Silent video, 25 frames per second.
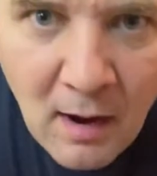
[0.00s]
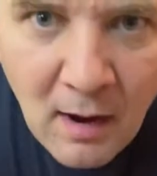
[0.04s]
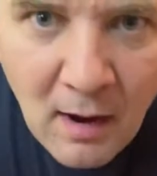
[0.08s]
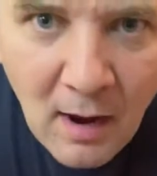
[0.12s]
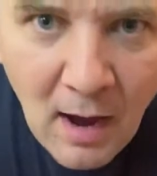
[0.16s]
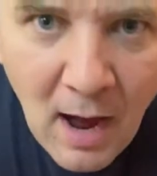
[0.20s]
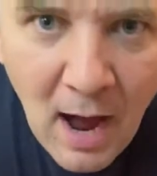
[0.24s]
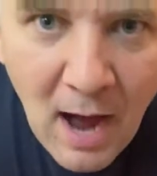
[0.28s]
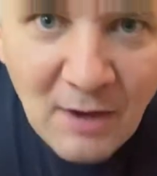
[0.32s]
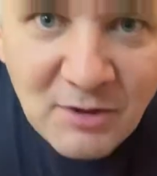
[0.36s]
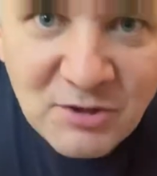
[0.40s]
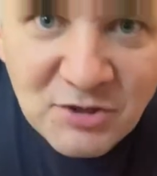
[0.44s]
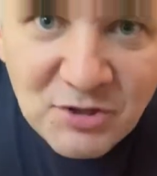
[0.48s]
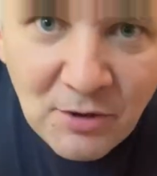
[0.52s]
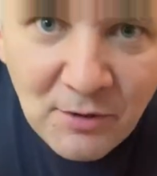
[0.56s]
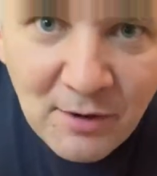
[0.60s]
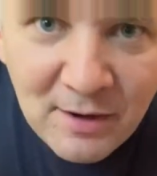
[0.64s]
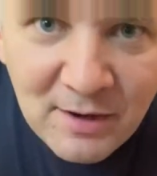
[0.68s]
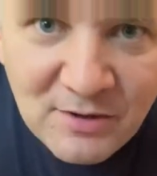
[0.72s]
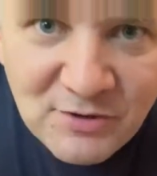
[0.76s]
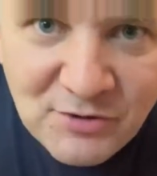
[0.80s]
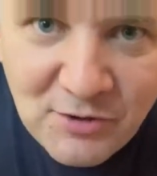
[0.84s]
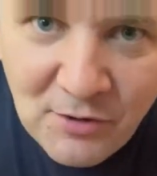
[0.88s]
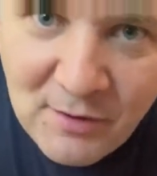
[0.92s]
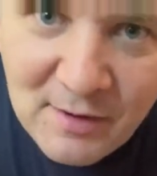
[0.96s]
Ah,
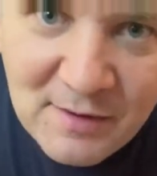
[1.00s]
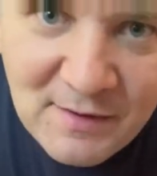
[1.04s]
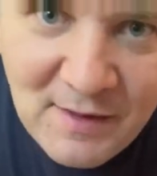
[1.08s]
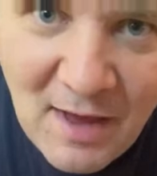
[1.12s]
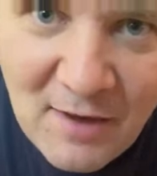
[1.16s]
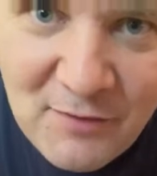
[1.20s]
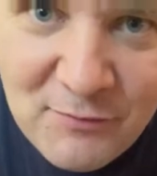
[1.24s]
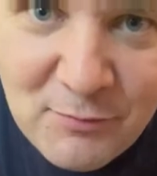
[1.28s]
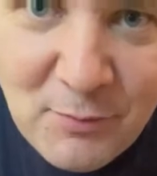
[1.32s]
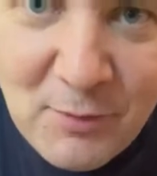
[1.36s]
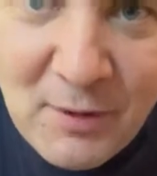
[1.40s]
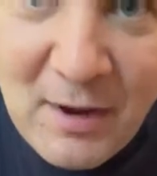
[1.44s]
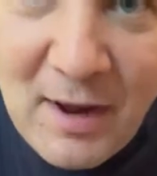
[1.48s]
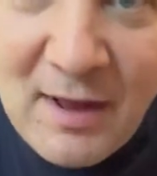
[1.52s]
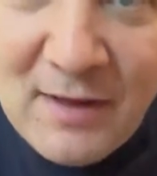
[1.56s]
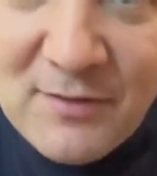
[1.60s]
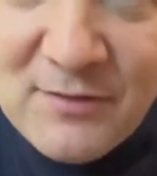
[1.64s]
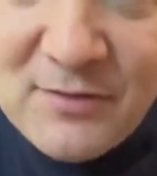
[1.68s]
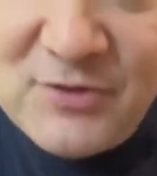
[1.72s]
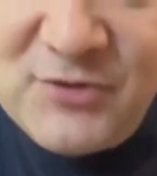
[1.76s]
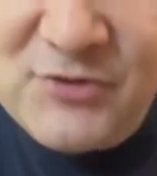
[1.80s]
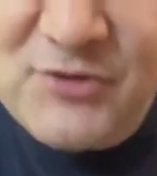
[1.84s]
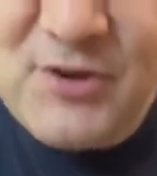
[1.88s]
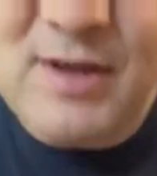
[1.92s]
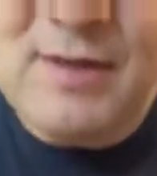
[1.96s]
sorry. That's what I
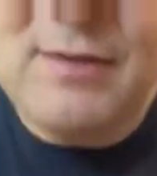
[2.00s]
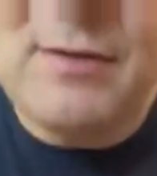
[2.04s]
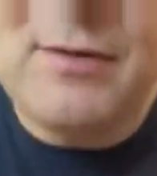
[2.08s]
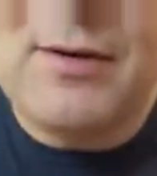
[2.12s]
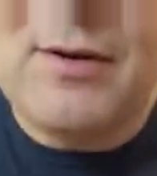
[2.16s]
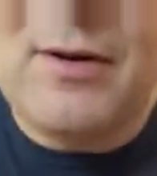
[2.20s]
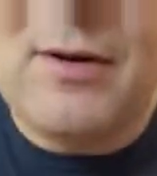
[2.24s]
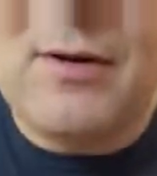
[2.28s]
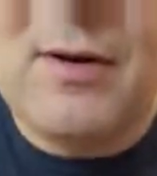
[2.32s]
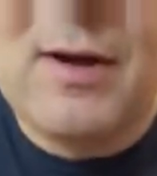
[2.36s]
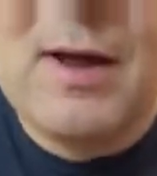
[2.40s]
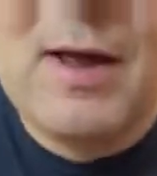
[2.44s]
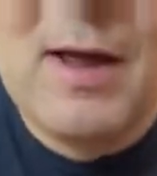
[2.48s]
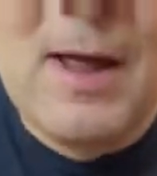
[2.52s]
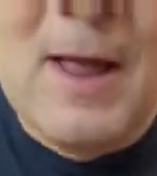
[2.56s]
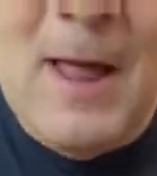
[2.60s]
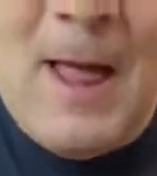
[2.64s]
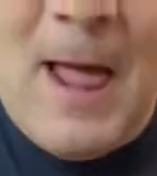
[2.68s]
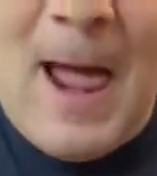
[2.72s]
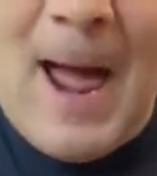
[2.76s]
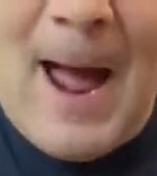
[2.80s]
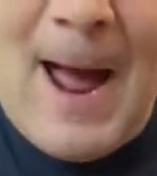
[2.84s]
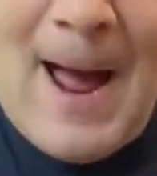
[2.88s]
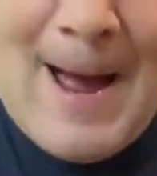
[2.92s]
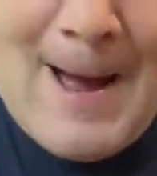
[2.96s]
understand.
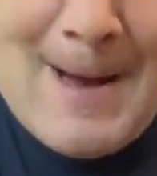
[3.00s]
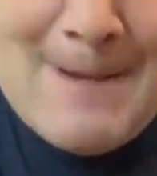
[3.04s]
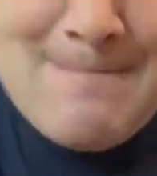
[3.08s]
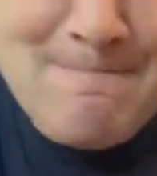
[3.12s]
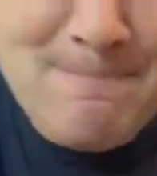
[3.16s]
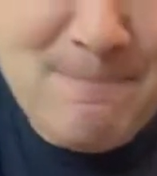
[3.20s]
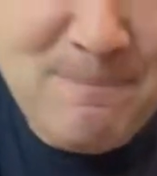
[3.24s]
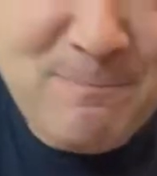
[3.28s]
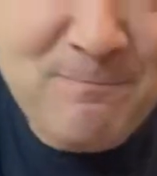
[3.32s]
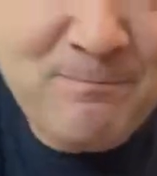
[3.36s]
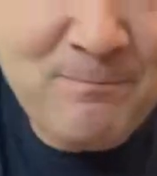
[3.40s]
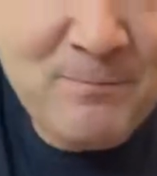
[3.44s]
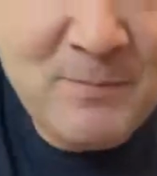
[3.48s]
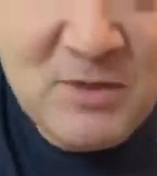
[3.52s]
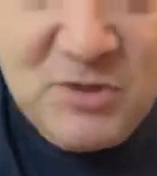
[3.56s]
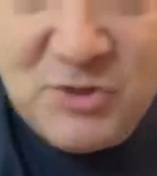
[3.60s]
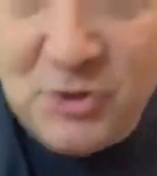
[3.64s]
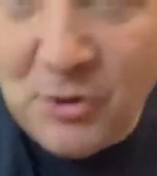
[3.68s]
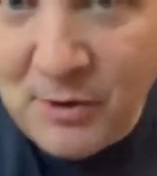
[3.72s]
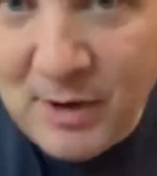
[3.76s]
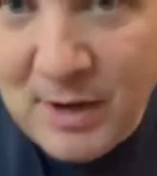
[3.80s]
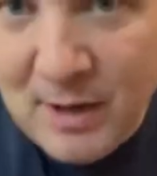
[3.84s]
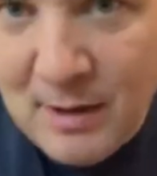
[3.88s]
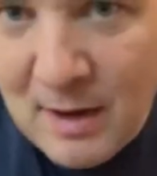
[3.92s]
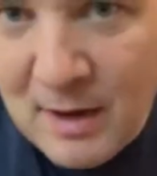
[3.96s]

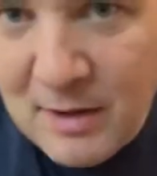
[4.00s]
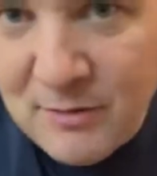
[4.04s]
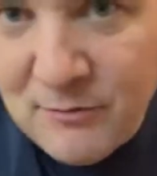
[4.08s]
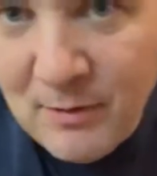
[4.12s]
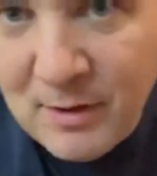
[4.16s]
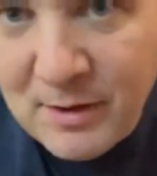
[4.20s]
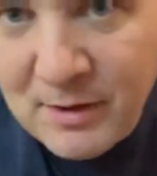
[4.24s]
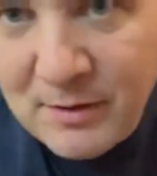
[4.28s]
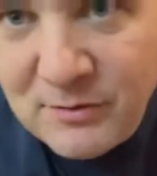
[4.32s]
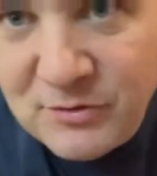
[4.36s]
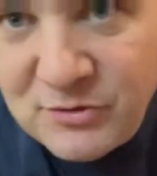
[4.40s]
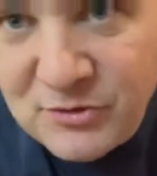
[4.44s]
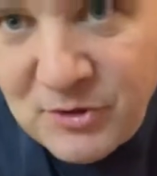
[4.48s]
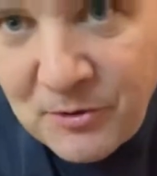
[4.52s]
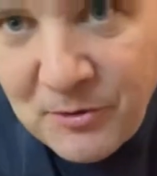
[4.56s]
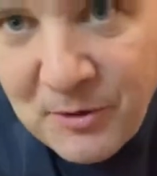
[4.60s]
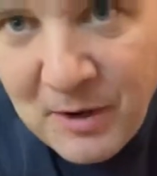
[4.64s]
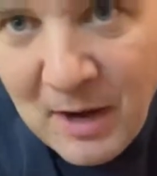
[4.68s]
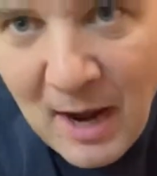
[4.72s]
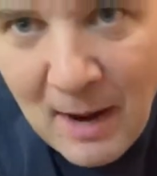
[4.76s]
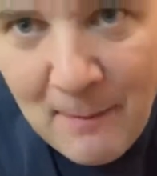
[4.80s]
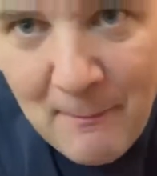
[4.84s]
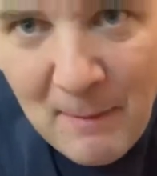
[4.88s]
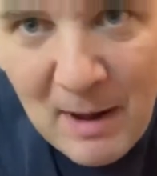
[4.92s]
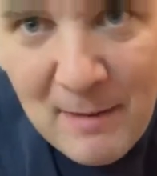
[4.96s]
Sorry, Edward.
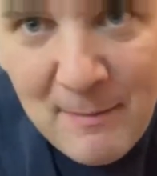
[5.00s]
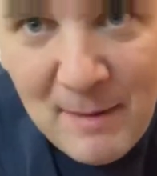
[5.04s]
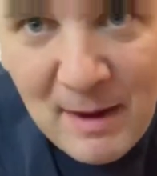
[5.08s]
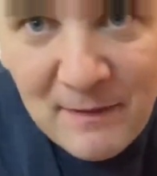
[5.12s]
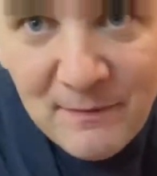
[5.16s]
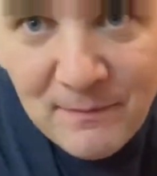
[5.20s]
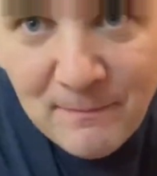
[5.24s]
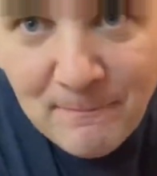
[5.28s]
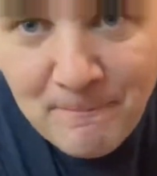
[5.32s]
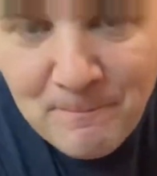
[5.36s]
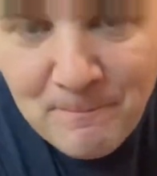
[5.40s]
Sorry, my bad.